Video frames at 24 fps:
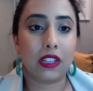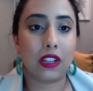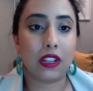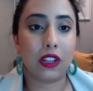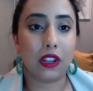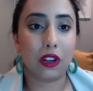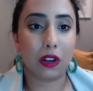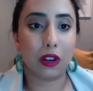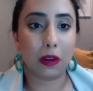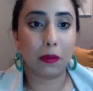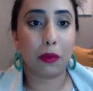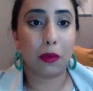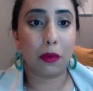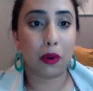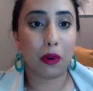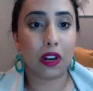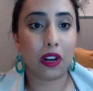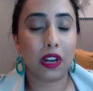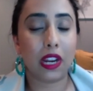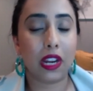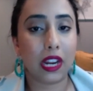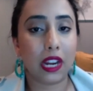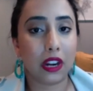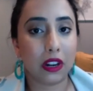you're
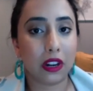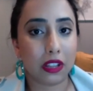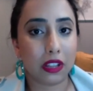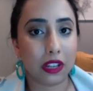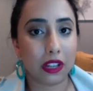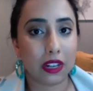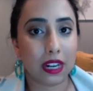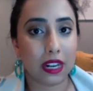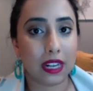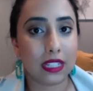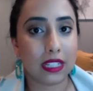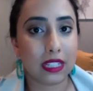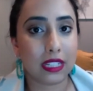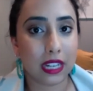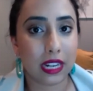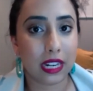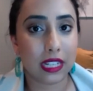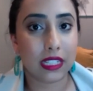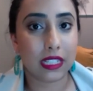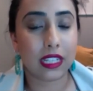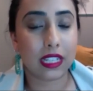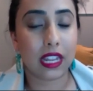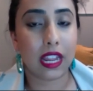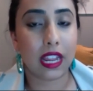born here in the United
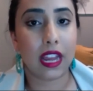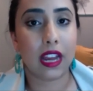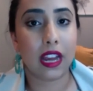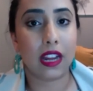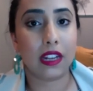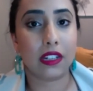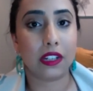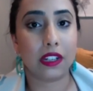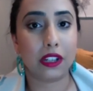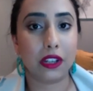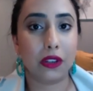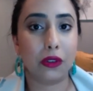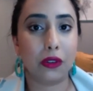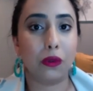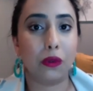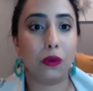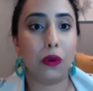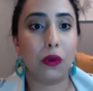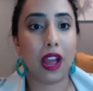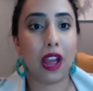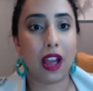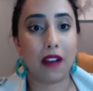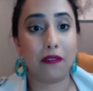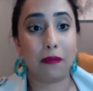States and you
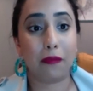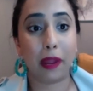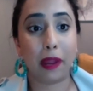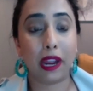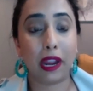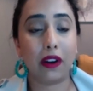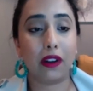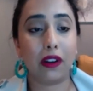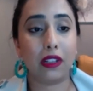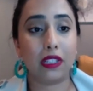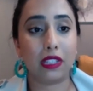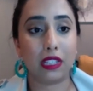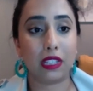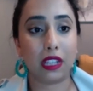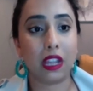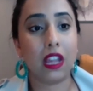have parents